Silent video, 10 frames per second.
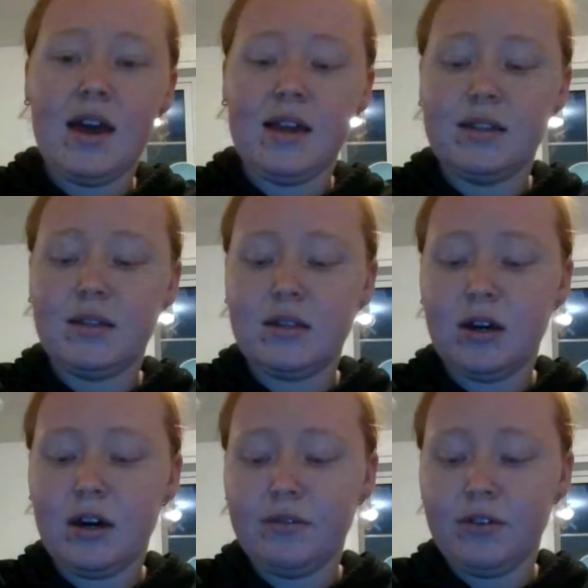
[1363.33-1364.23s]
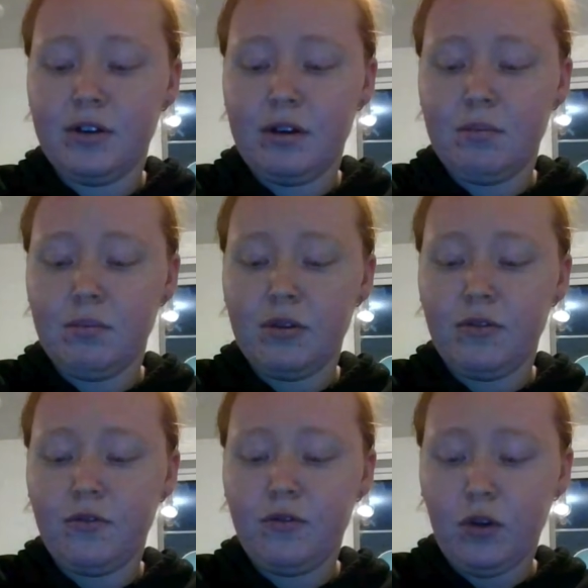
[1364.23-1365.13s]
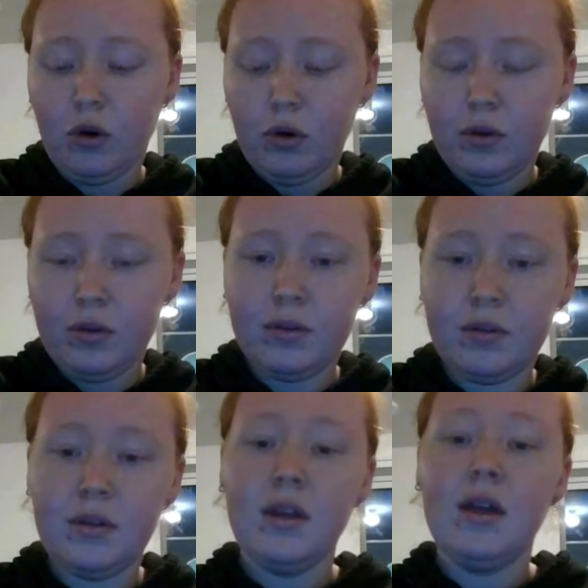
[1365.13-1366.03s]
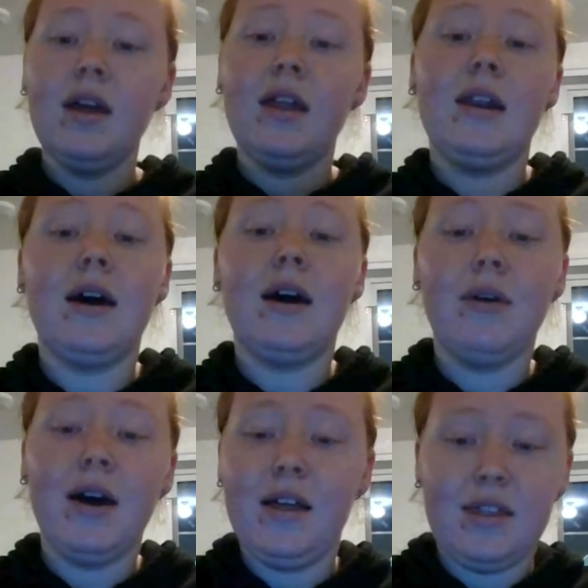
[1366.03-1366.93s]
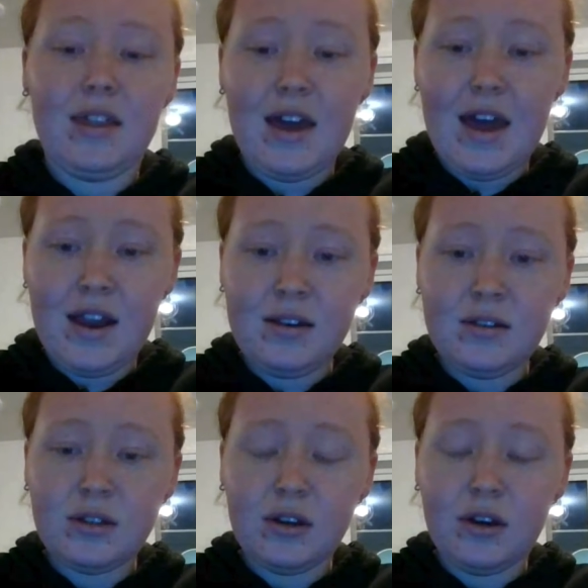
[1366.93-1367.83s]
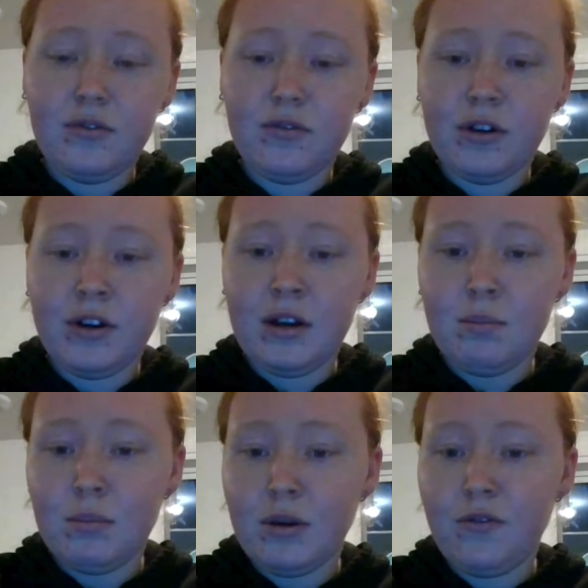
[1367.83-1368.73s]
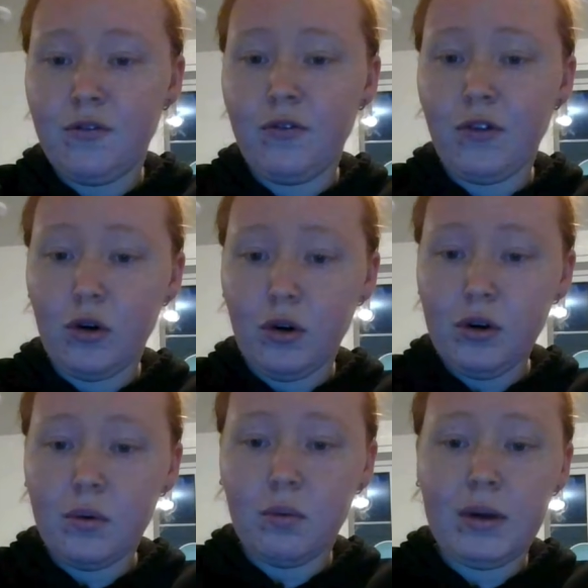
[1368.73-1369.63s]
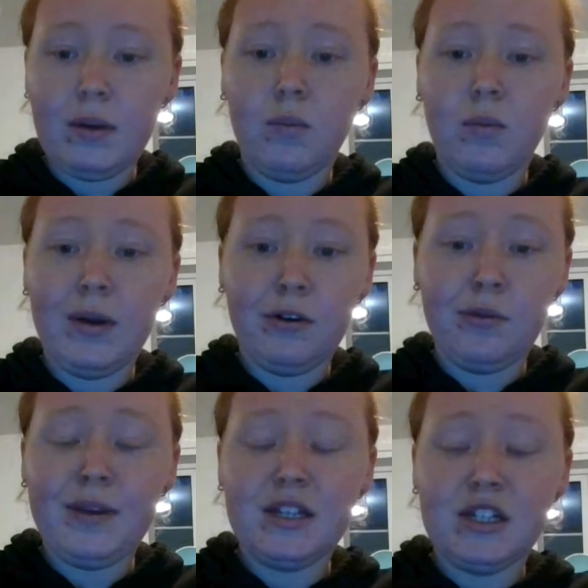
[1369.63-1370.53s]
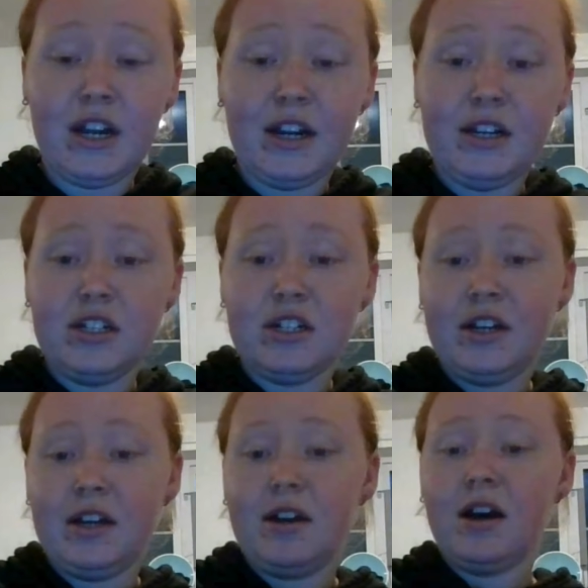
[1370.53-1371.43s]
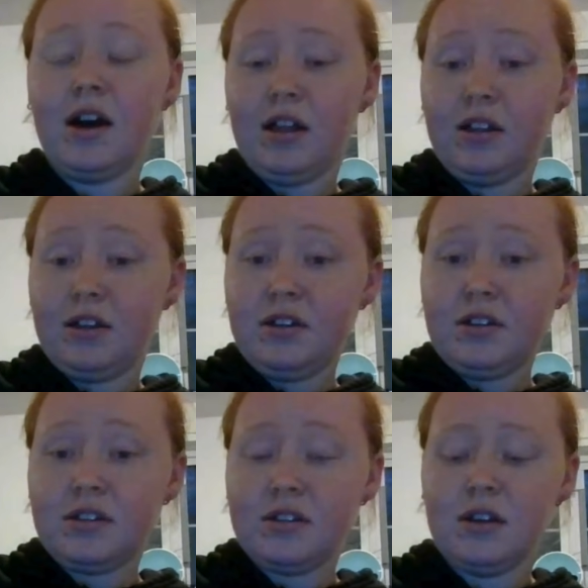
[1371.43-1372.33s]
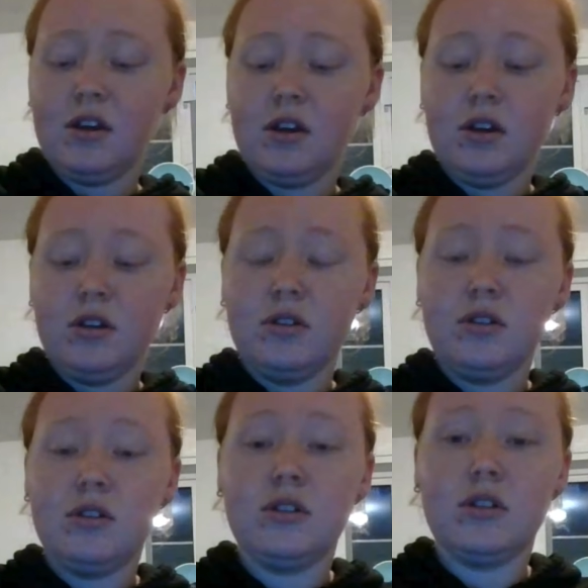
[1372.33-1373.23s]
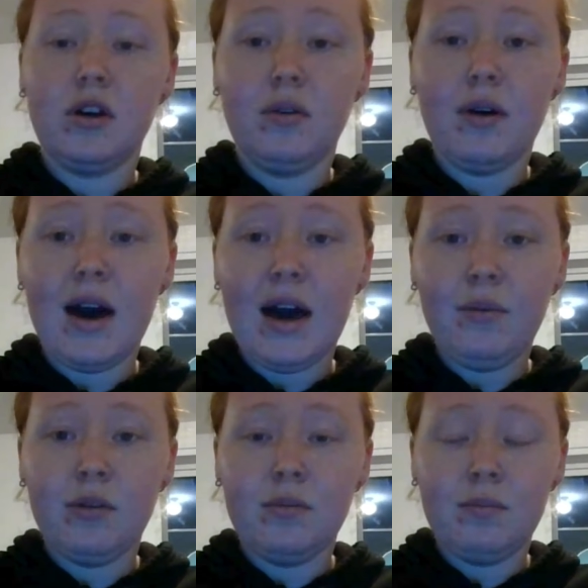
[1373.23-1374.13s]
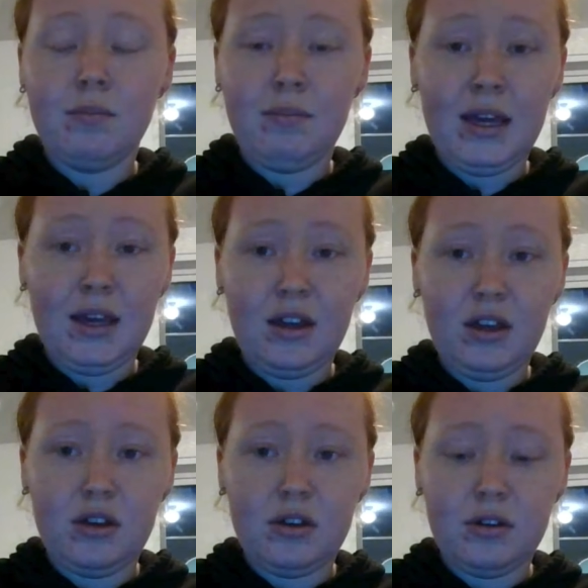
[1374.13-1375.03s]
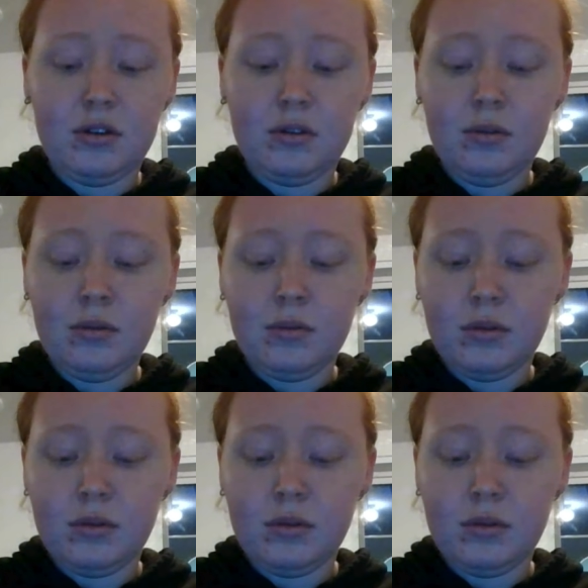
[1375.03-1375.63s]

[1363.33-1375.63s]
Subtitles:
and start row number 4. Now at the end of row number 4, we will be changing colors. So I will meet you